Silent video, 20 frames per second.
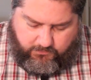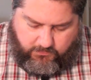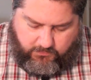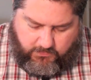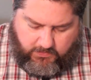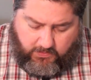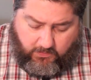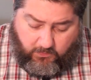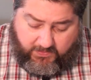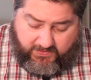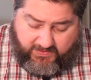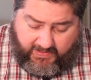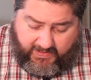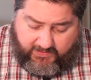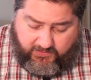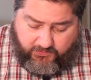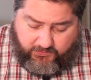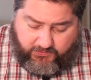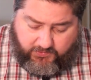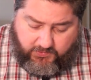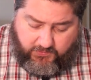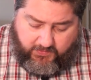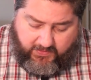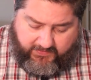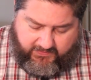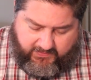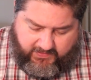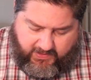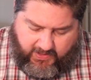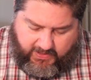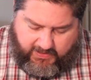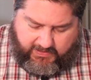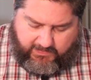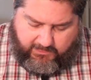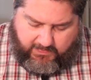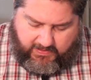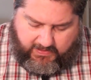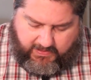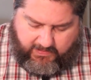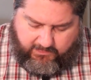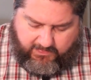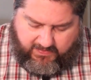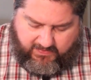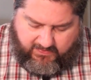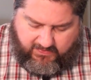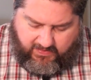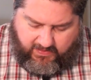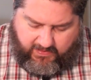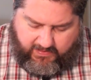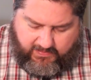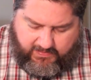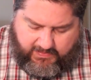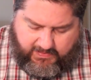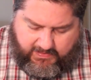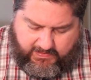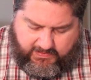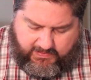When Daniel knew that the document had been signed,